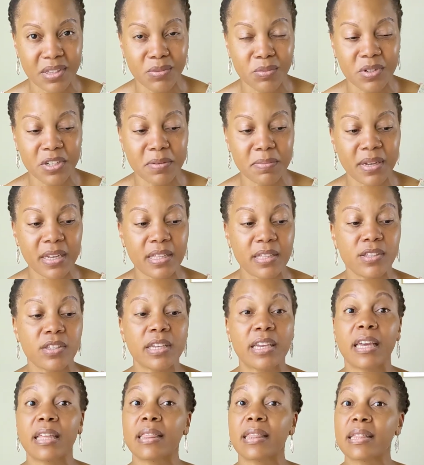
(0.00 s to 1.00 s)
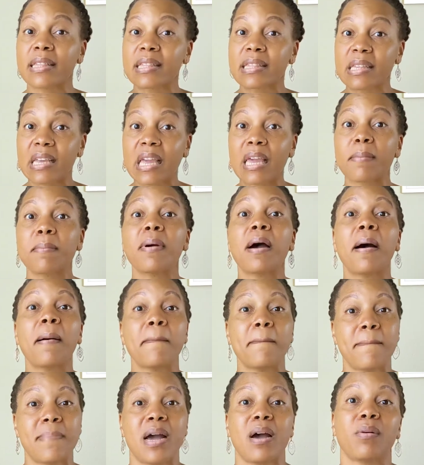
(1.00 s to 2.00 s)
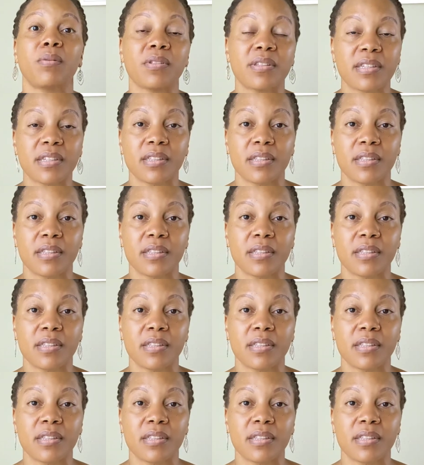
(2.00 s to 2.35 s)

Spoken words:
which means to get the same amount,